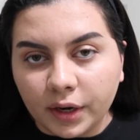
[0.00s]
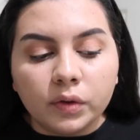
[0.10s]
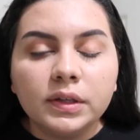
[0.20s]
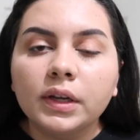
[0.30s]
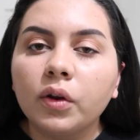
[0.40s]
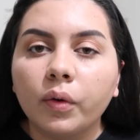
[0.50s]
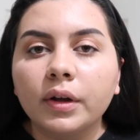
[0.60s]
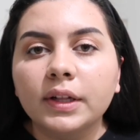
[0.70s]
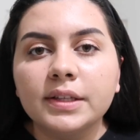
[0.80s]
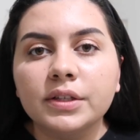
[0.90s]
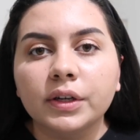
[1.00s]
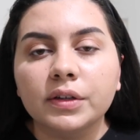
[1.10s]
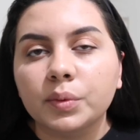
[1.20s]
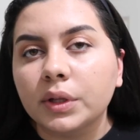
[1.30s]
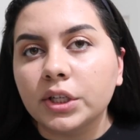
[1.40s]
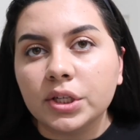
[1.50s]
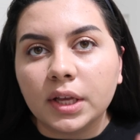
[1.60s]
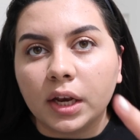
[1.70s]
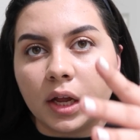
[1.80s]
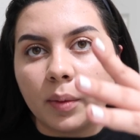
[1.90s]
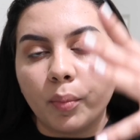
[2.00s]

Using an oil cleanser is really just gonna